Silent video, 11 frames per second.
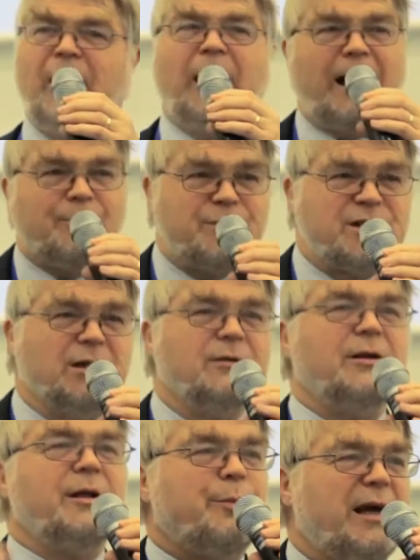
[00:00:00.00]

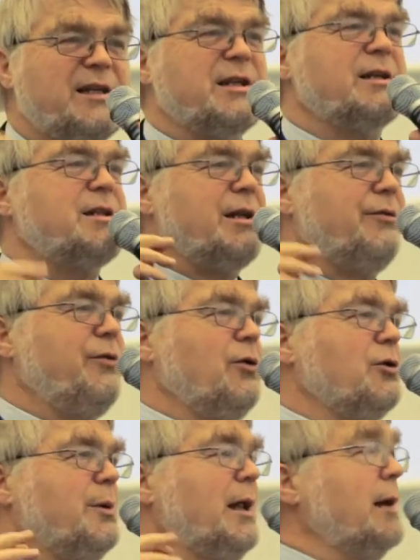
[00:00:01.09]
Absolutely basic to the
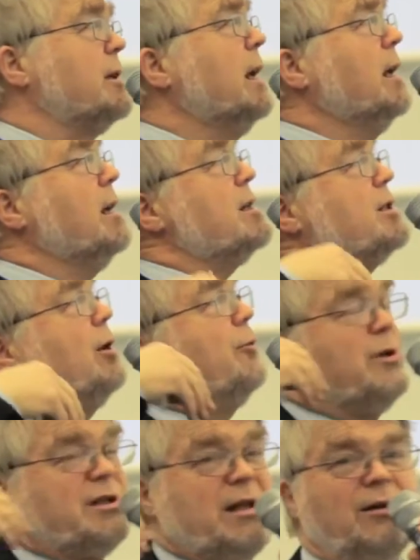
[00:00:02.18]
affordable house. So if
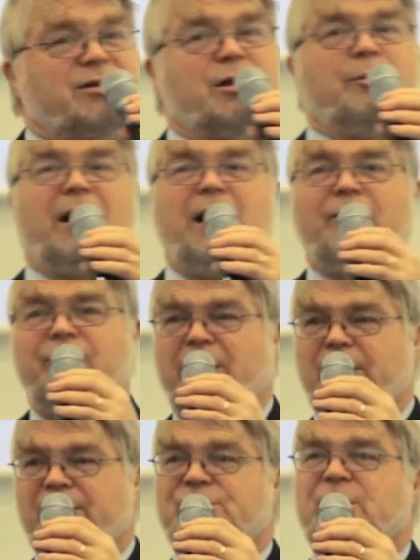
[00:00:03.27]
we sell somebody a
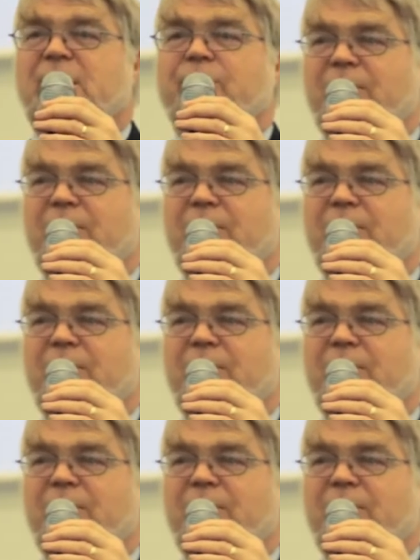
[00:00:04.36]
very cheap,